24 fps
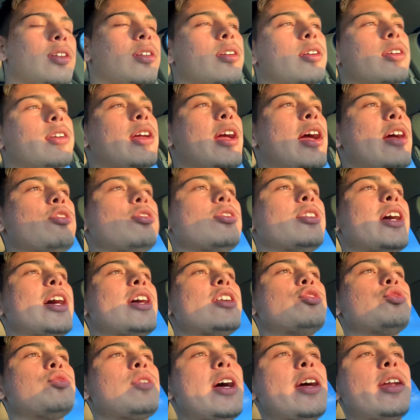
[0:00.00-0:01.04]
Yeah, you
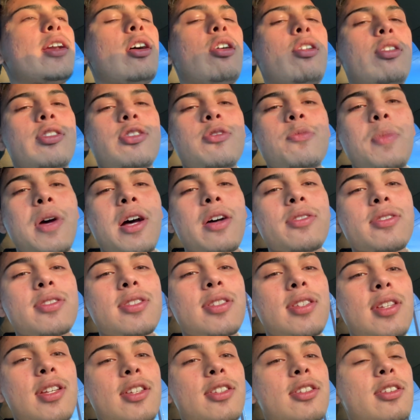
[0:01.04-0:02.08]
guys, right now it's about
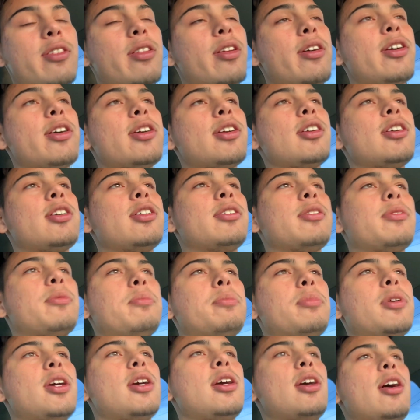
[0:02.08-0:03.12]
6:30
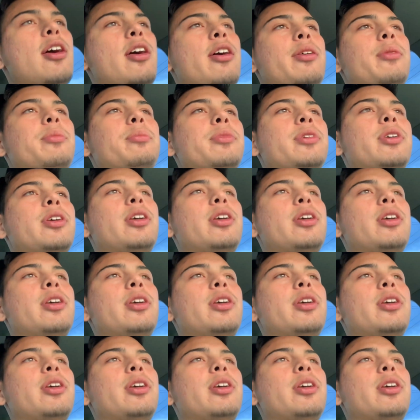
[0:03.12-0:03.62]
p.m.